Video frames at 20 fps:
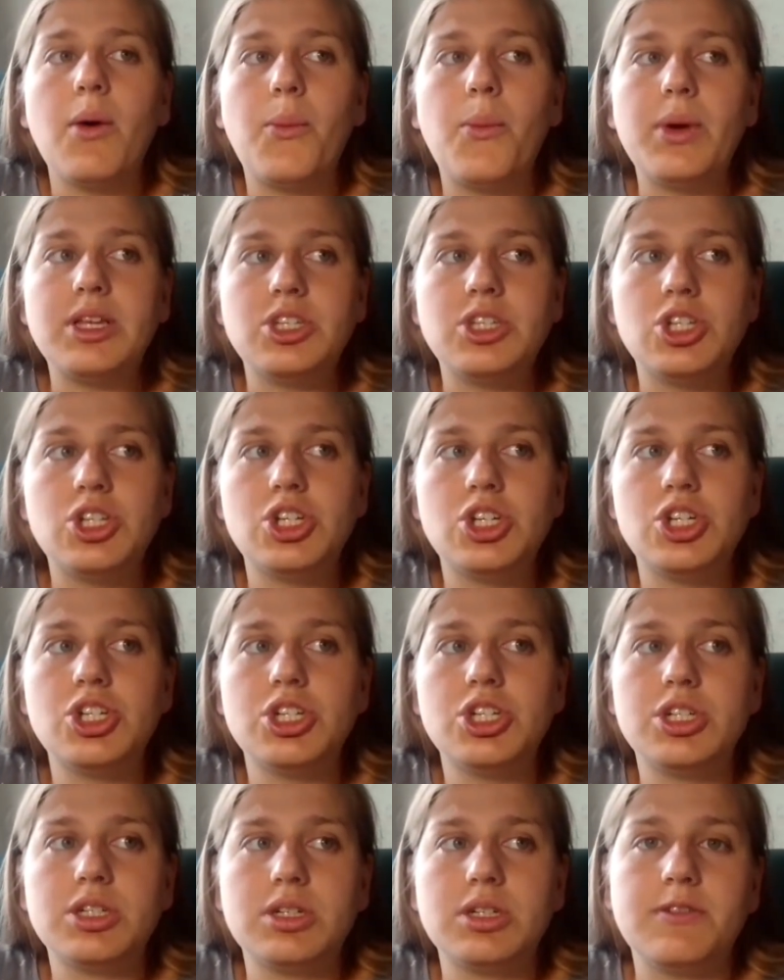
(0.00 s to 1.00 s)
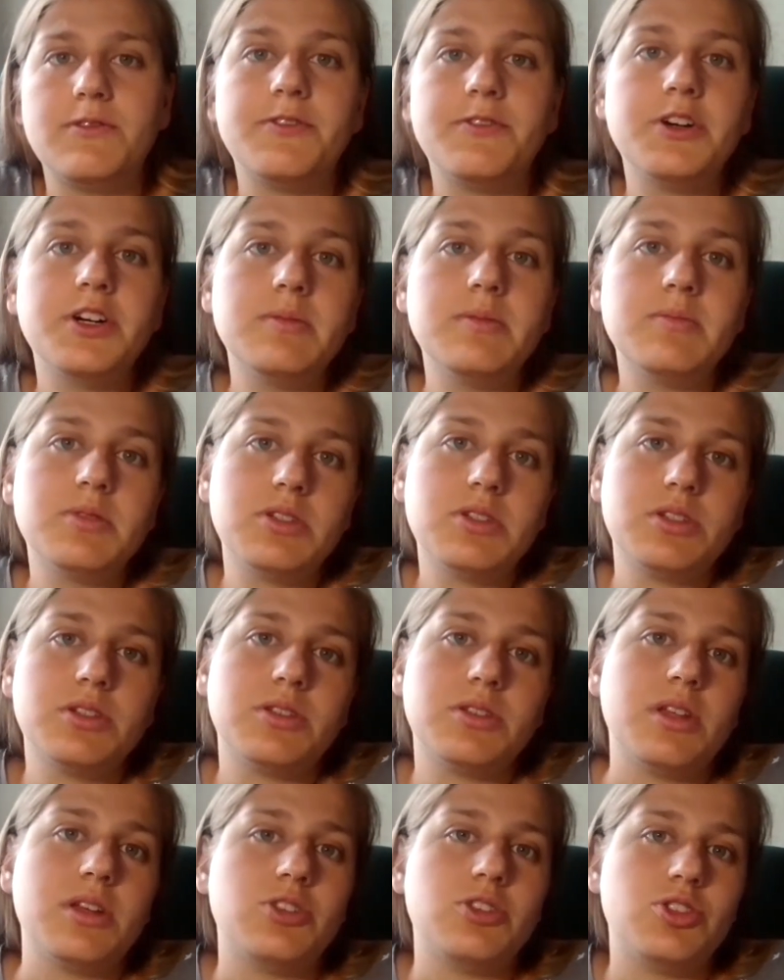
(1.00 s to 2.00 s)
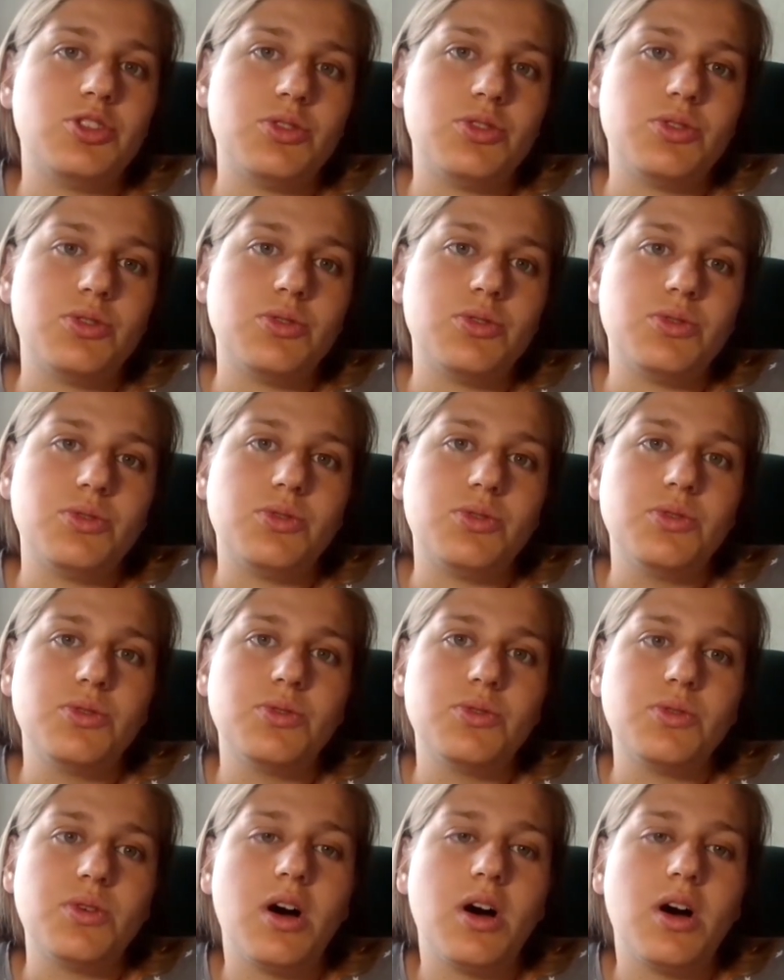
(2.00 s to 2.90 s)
which confirms that you